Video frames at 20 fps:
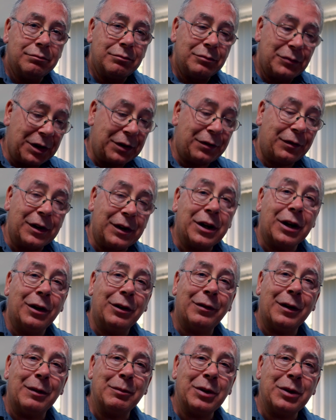this video a
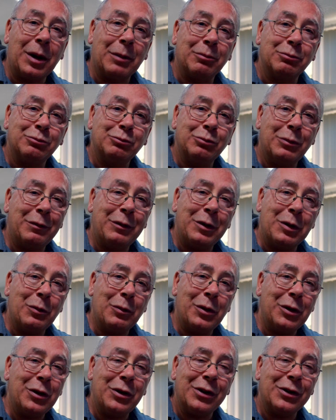thumbs up, whether you
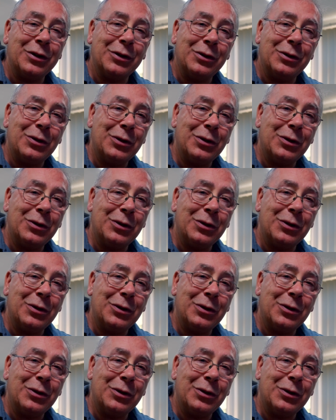want it